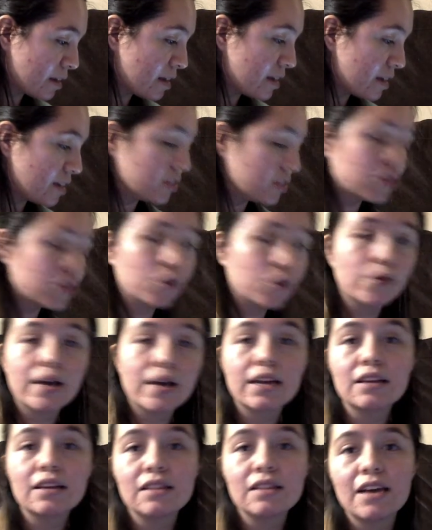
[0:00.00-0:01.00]
is to
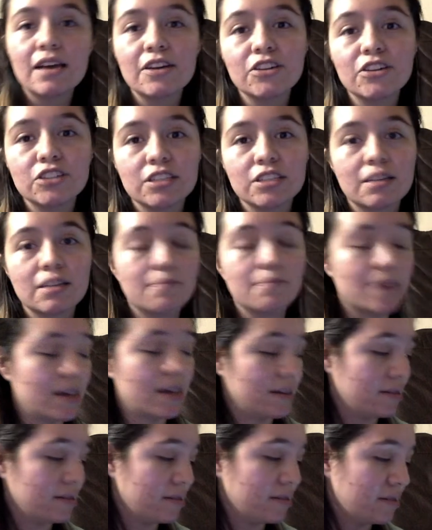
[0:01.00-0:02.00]
write a letter to the
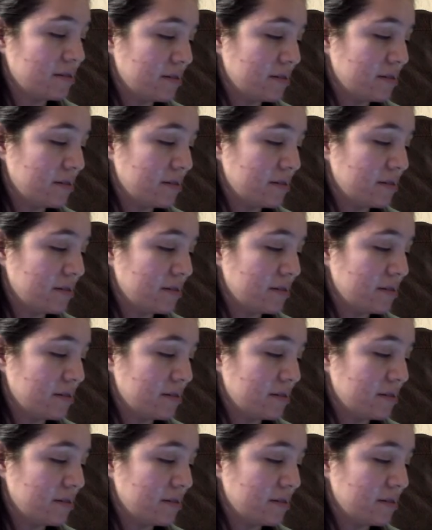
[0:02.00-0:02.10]
man,